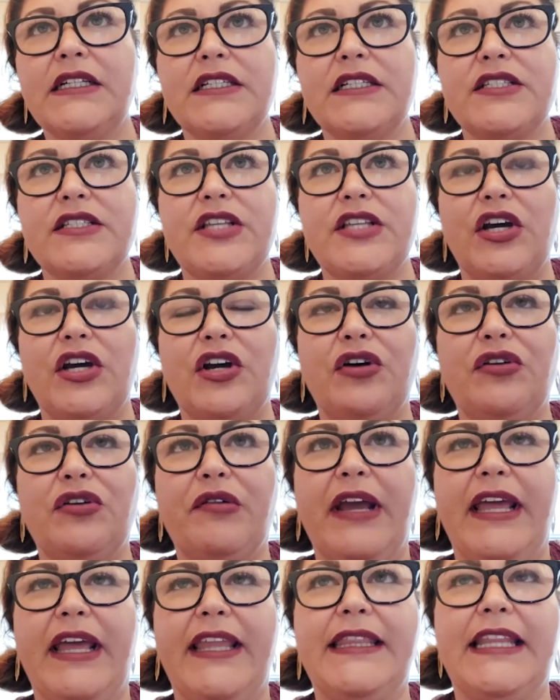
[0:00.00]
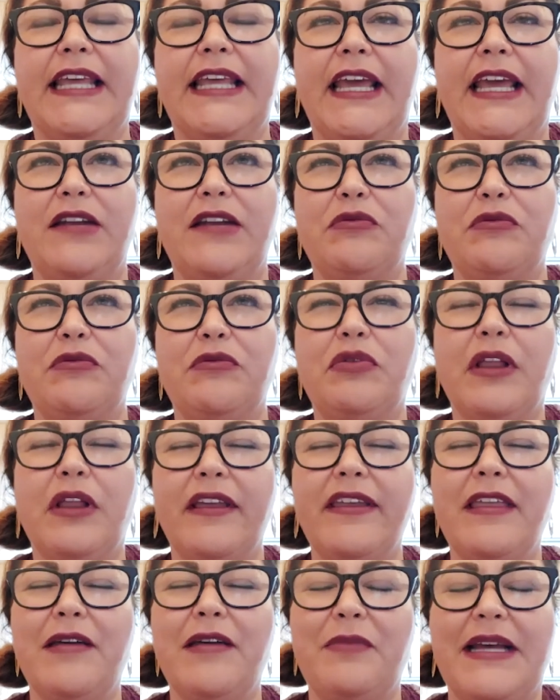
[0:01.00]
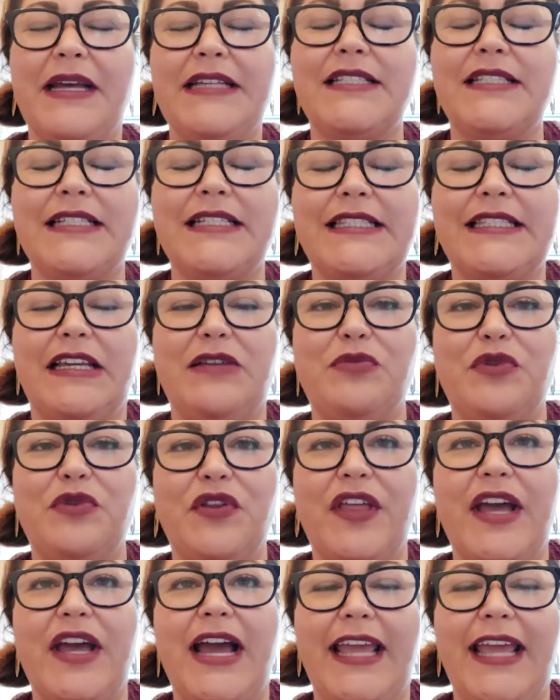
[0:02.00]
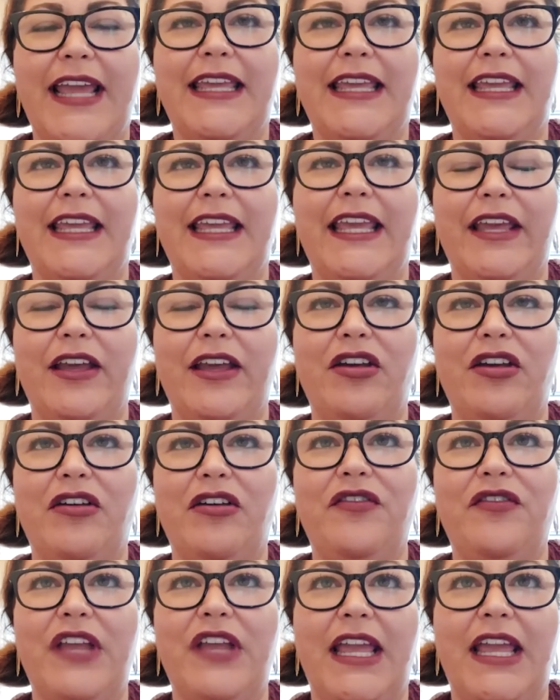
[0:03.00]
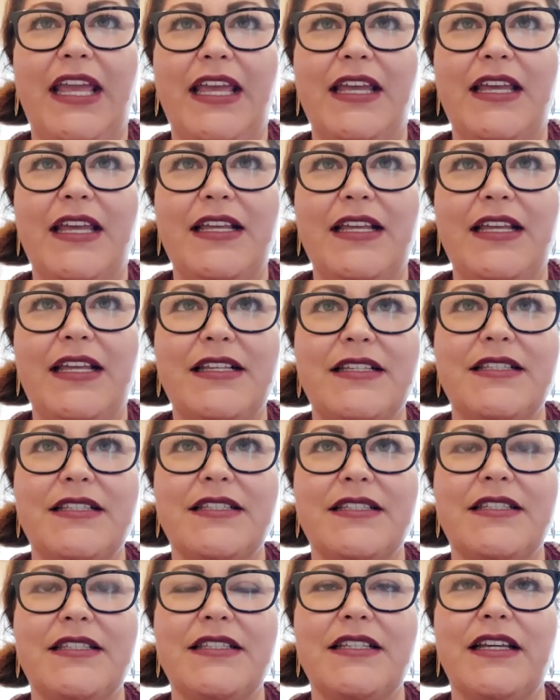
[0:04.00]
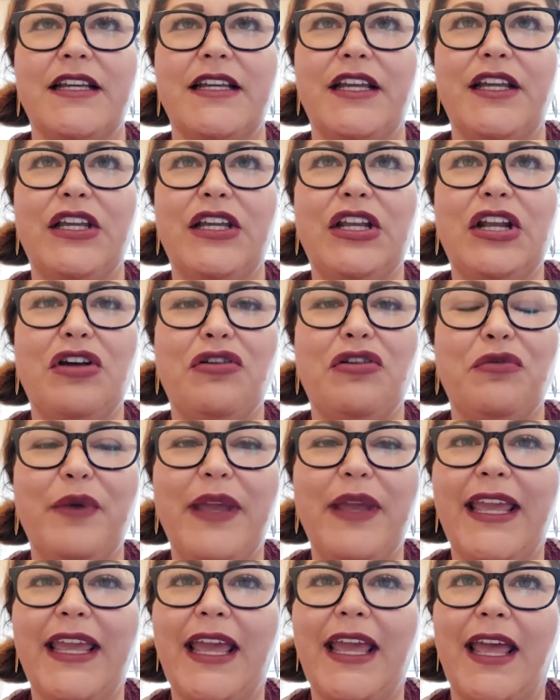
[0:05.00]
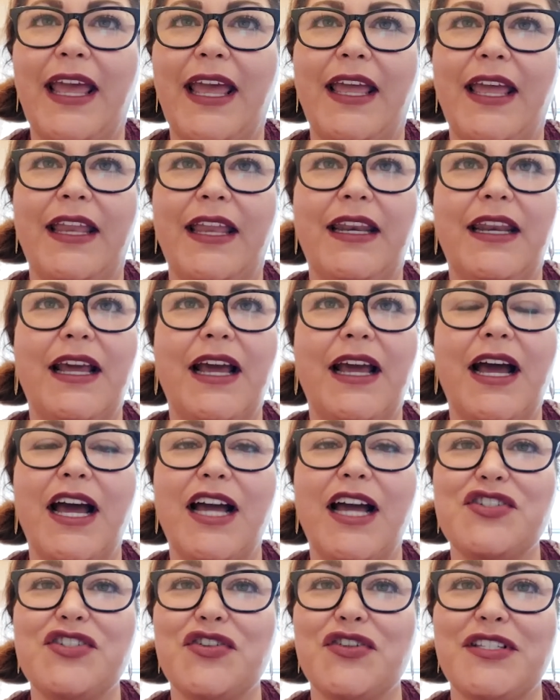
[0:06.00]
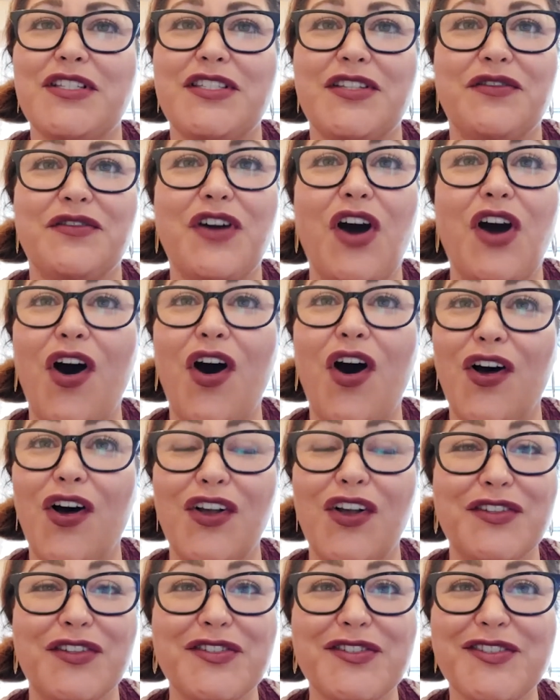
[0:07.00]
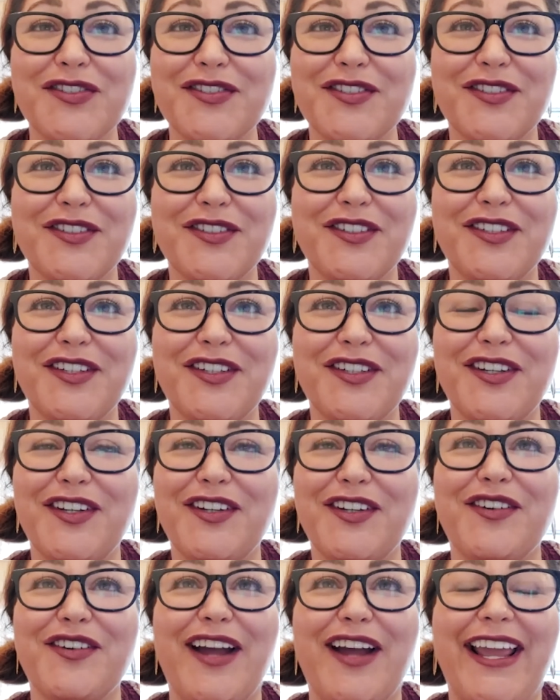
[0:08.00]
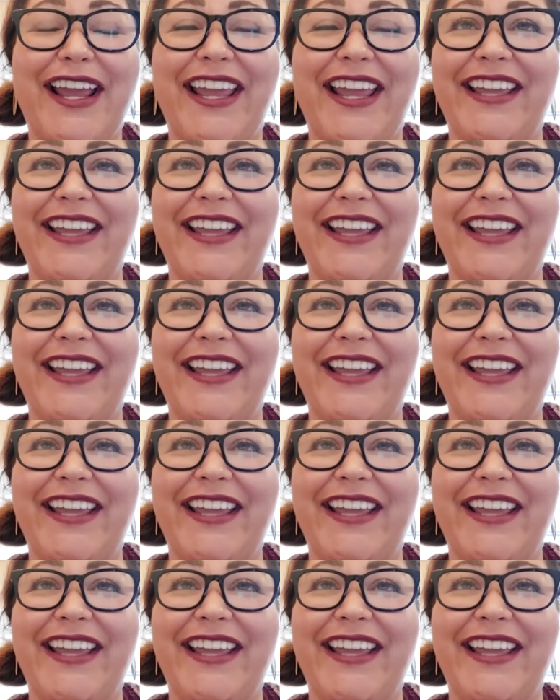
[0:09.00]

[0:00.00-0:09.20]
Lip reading: So, and probably the best example that I can give is, you know, we get hundreds of calls, right?